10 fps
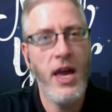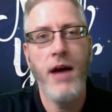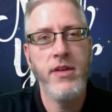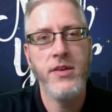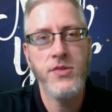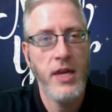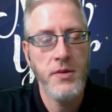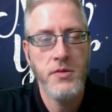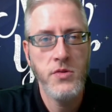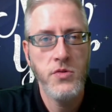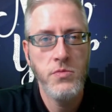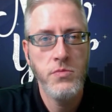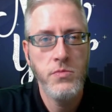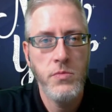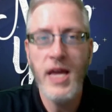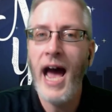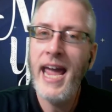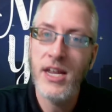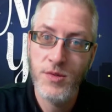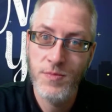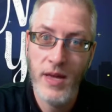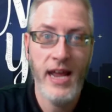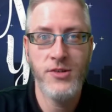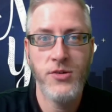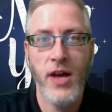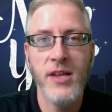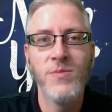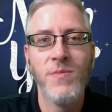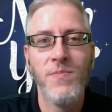obvious things. Diet and exercise.